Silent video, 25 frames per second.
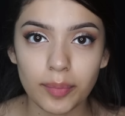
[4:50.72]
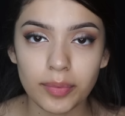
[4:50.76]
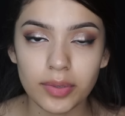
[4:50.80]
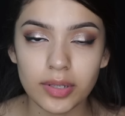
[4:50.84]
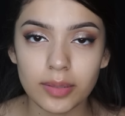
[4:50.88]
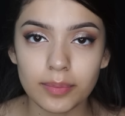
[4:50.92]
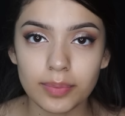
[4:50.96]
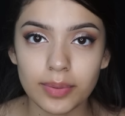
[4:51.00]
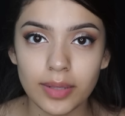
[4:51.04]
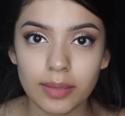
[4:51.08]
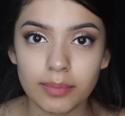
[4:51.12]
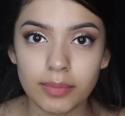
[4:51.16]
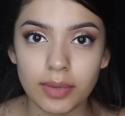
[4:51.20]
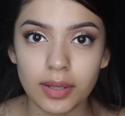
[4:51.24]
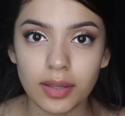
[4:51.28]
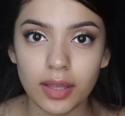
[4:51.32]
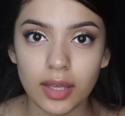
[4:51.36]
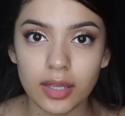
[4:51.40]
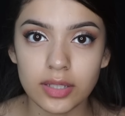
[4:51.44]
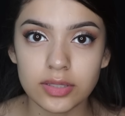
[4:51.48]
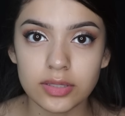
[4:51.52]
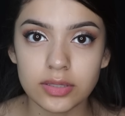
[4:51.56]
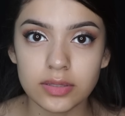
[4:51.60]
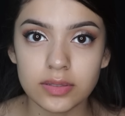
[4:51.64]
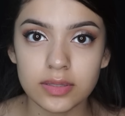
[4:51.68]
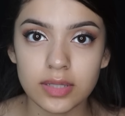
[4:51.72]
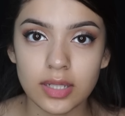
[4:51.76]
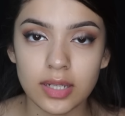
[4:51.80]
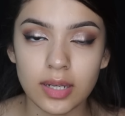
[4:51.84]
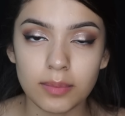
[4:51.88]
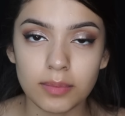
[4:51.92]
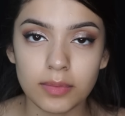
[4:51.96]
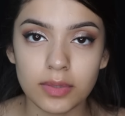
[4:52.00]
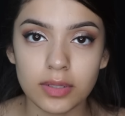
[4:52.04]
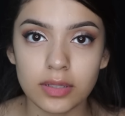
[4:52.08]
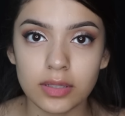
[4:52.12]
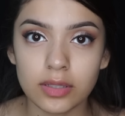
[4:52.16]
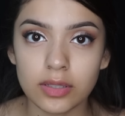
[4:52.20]
I'm gonna apply my lashes, and I'm
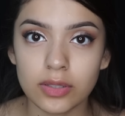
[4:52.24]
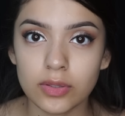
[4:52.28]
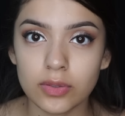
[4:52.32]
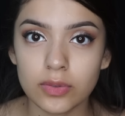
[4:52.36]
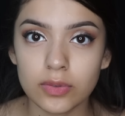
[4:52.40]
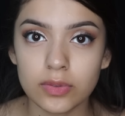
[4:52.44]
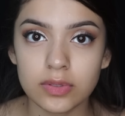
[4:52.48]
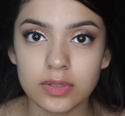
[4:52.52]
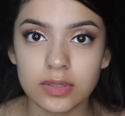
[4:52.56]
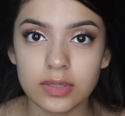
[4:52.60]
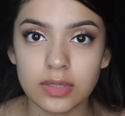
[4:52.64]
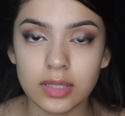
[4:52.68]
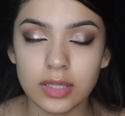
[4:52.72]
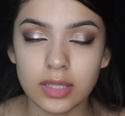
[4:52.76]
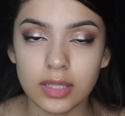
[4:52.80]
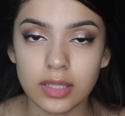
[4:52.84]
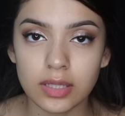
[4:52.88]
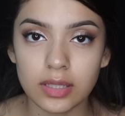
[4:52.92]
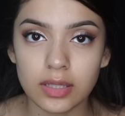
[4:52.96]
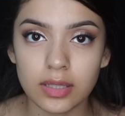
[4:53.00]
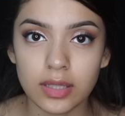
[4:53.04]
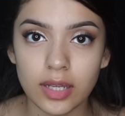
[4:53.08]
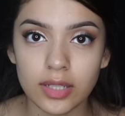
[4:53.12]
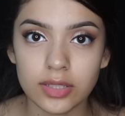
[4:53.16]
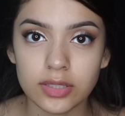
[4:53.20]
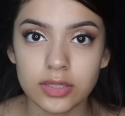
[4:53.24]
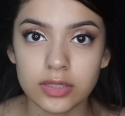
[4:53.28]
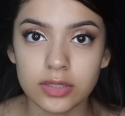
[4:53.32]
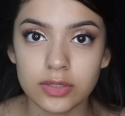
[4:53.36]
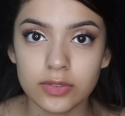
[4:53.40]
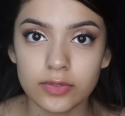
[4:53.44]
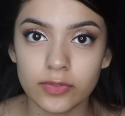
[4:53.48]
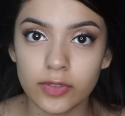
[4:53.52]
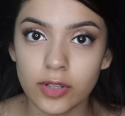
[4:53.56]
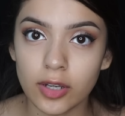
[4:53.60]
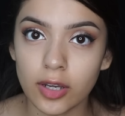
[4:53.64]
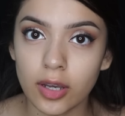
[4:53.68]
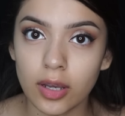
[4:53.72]
gonna use the lashes
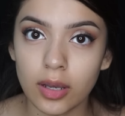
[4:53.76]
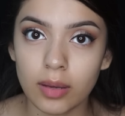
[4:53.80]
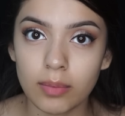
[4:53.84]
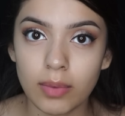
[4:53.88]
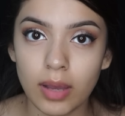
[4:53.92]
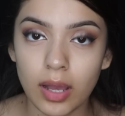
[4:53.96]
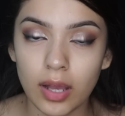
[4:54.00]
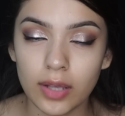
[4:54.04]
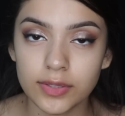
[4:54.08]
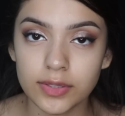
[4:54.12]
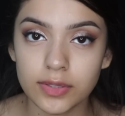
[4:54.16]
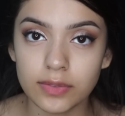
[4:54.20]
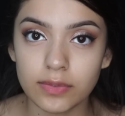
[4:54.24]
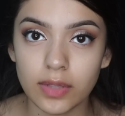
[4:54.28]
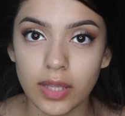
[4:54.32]
from House of